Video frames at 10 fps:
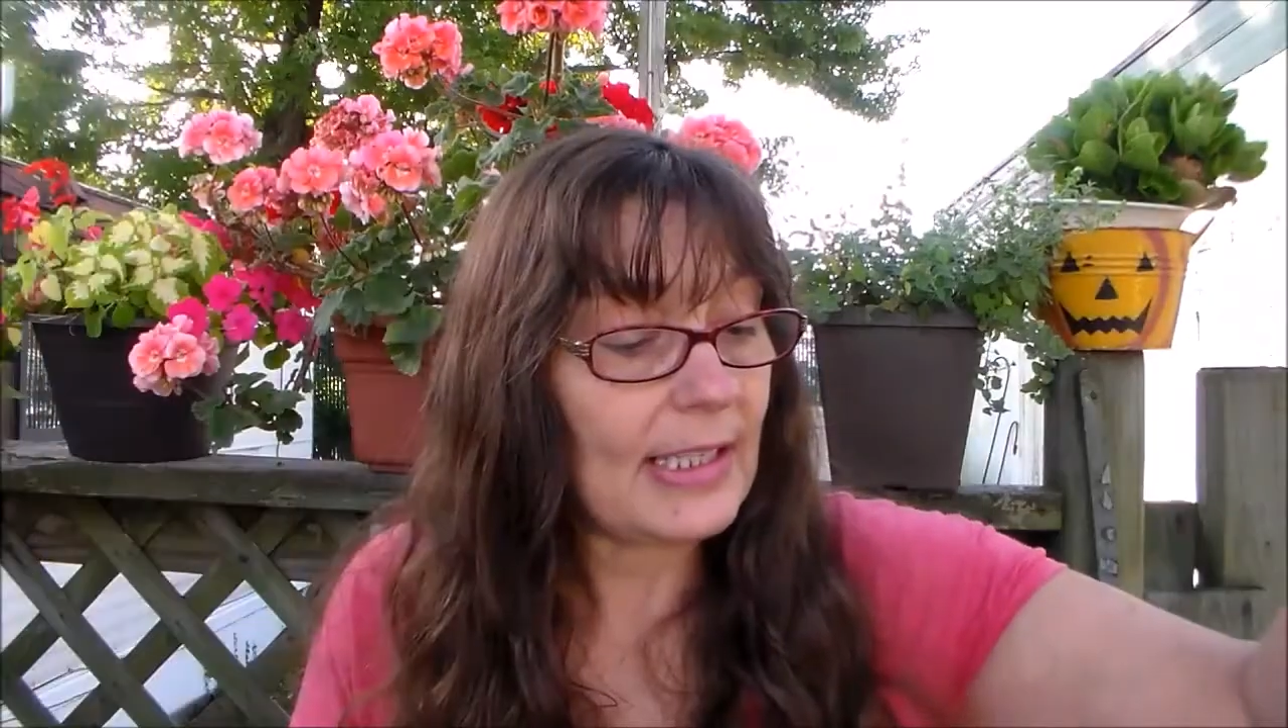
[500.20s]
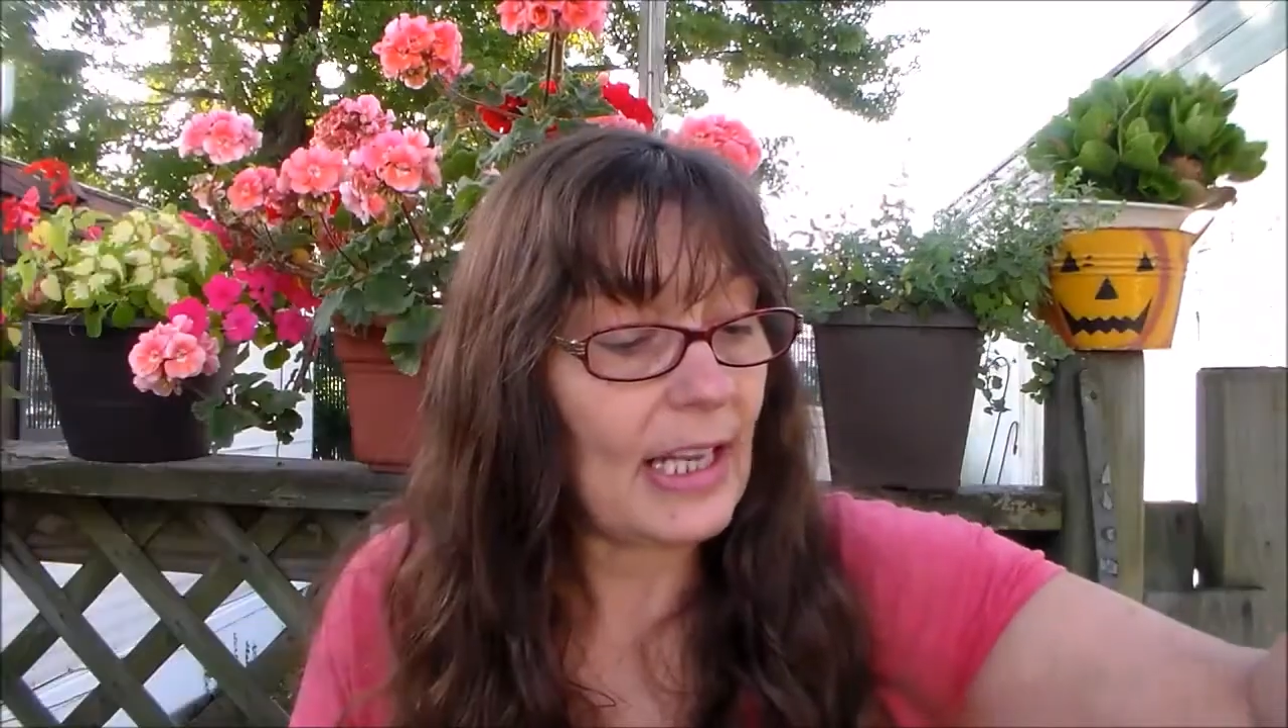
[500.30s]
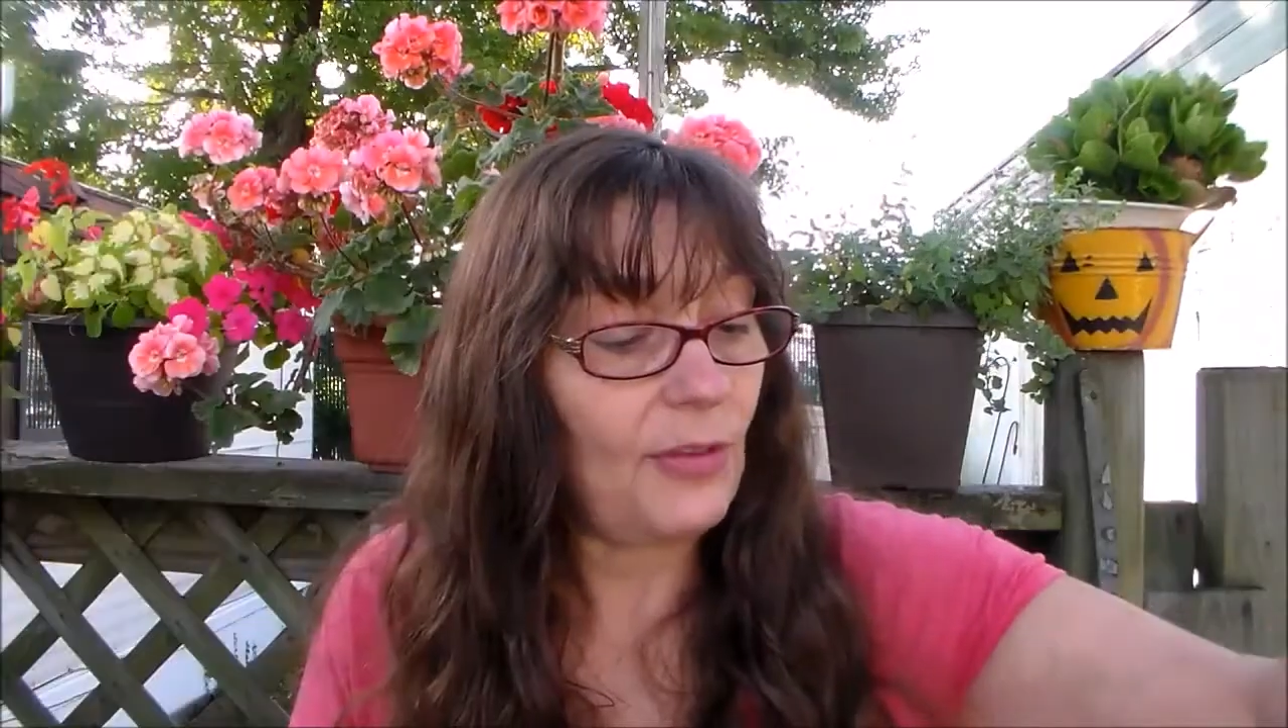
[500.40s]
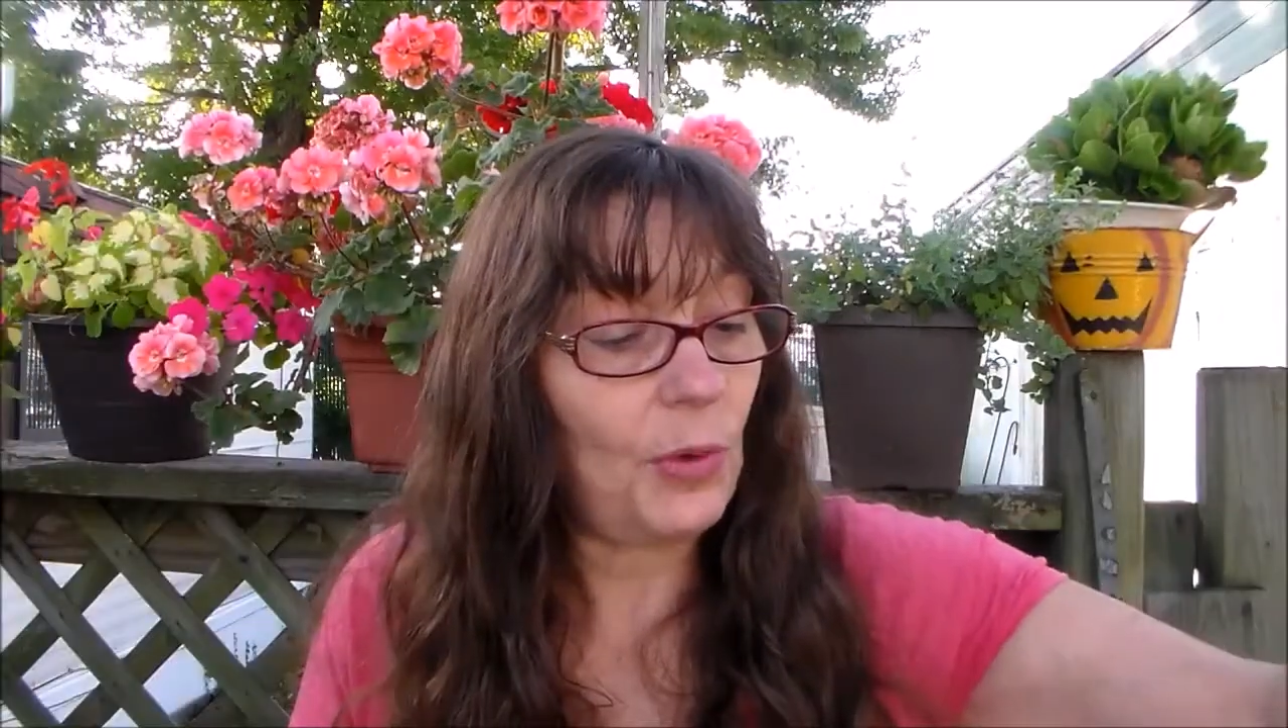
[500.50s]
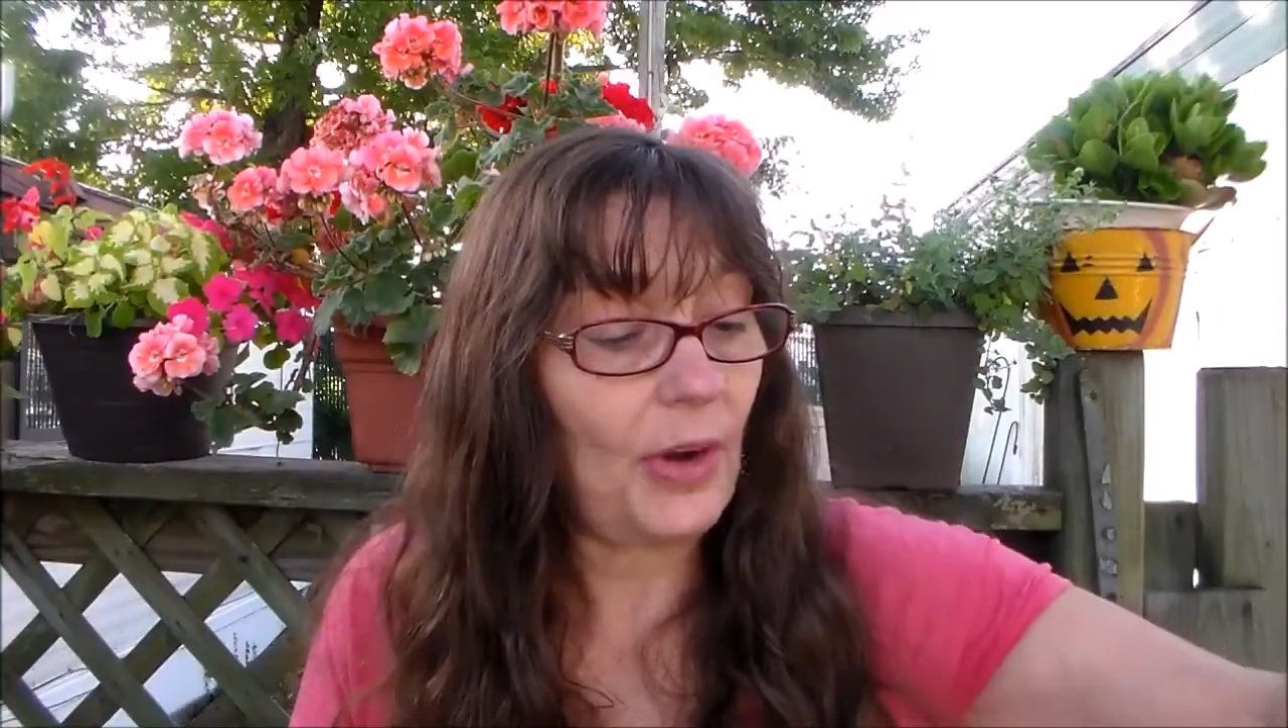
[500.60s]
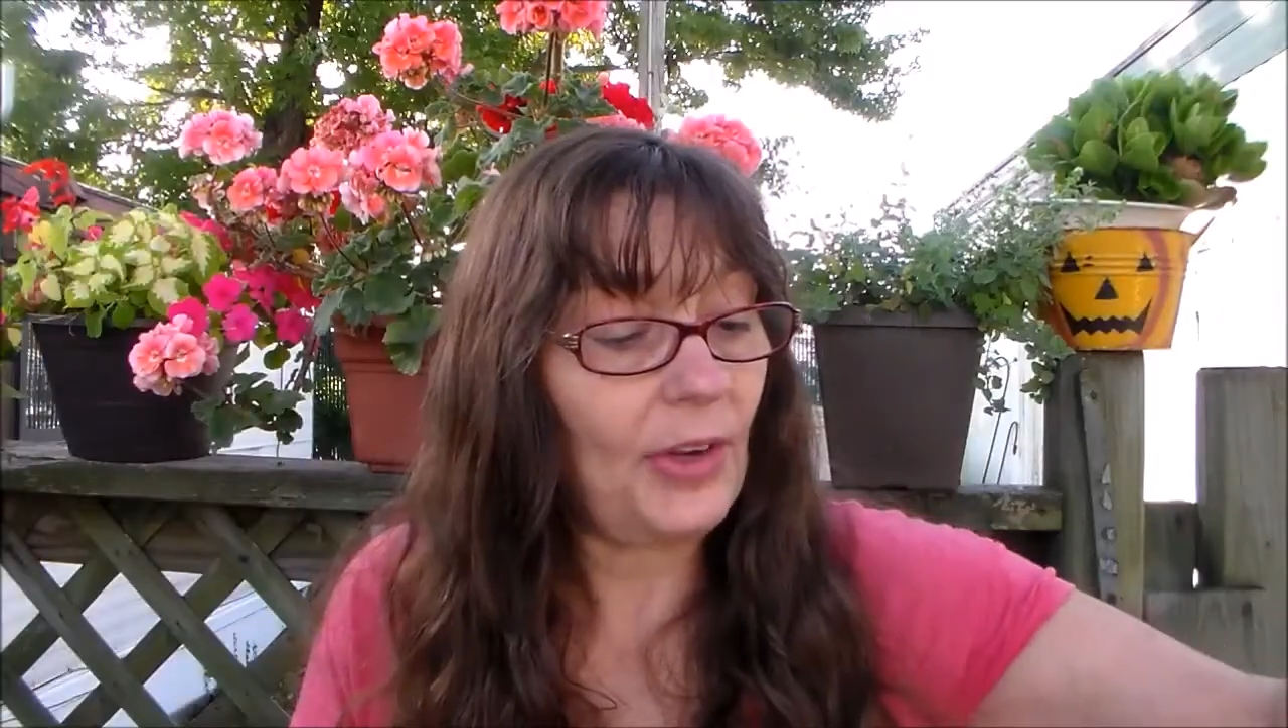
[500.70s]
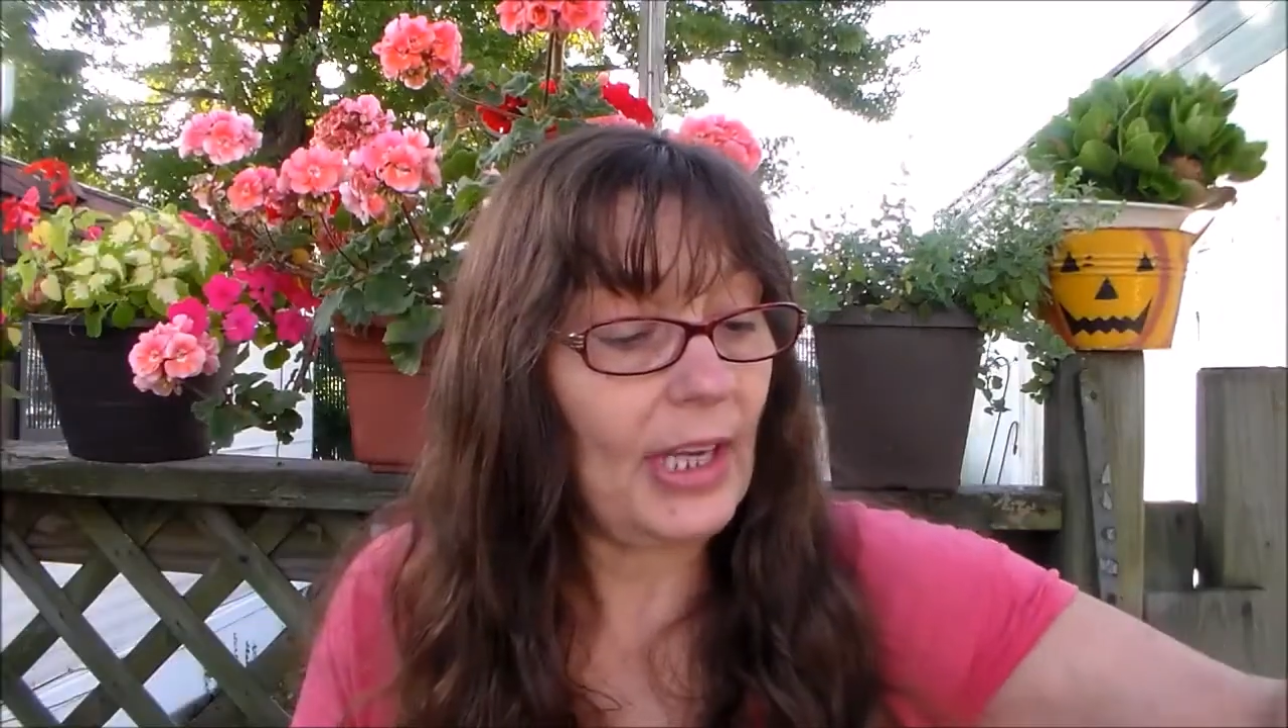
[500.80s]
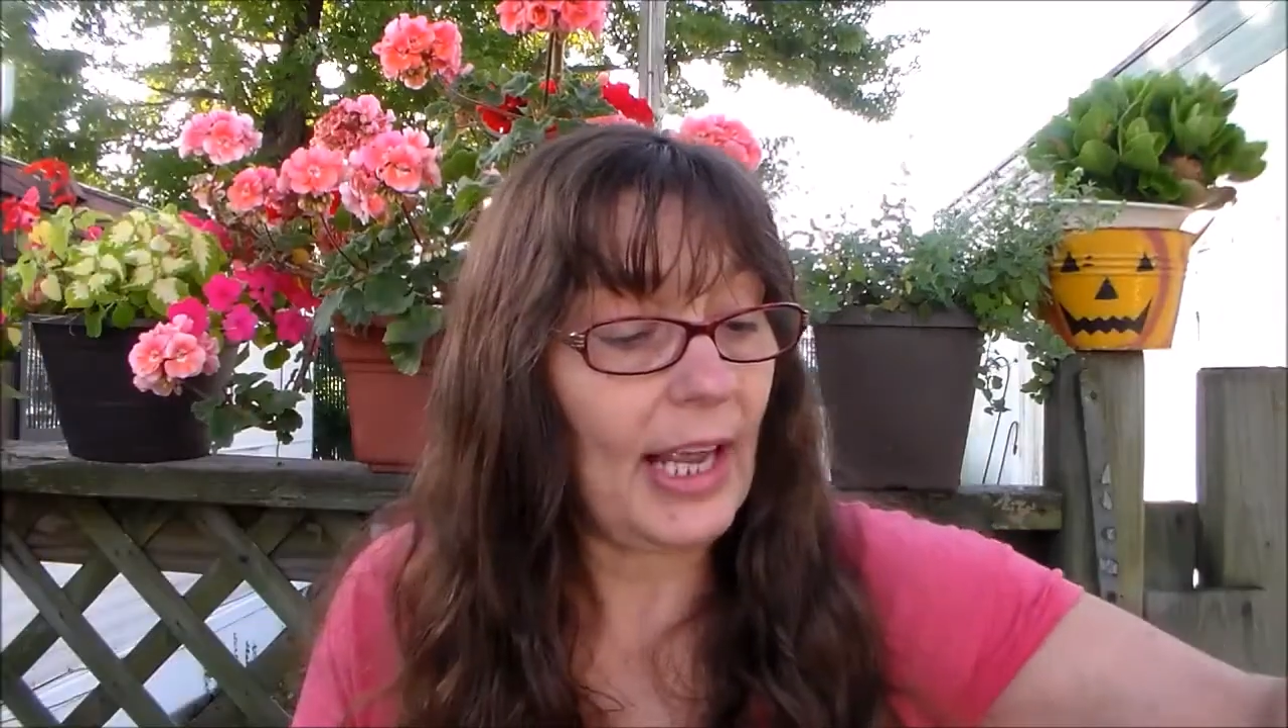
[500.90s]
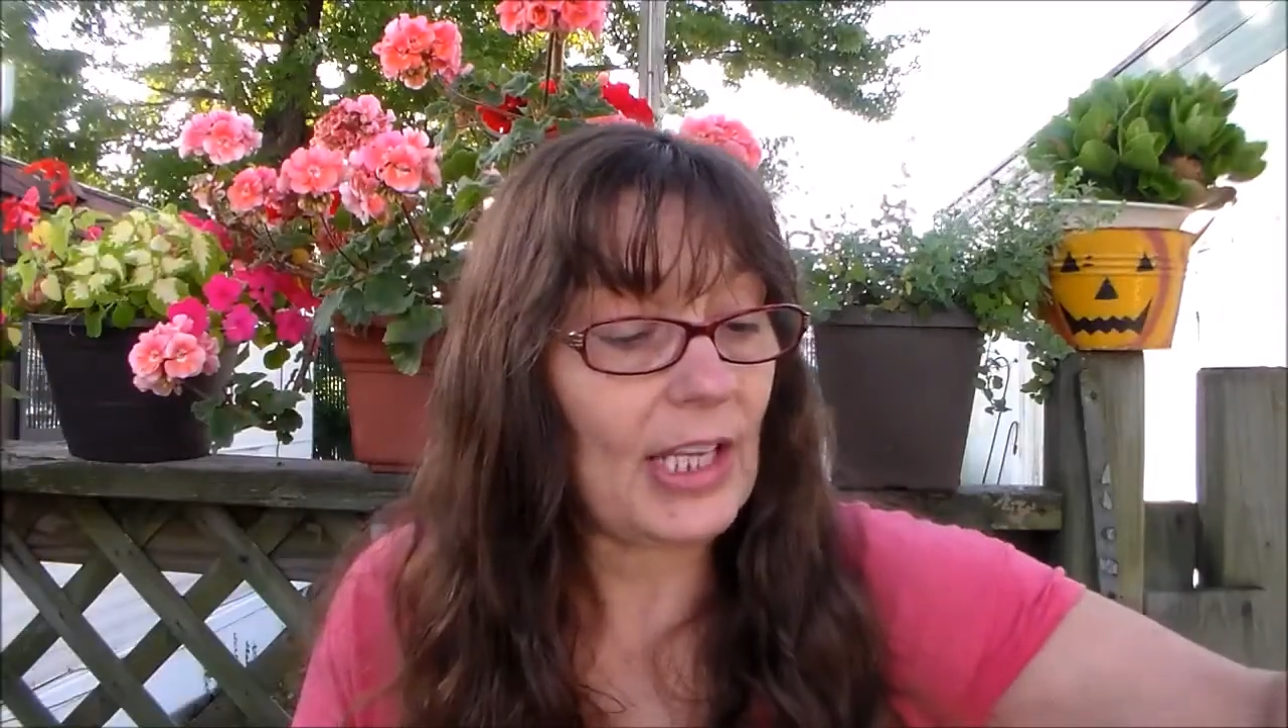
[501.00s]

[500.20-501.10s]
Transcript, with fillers: instead of worrying,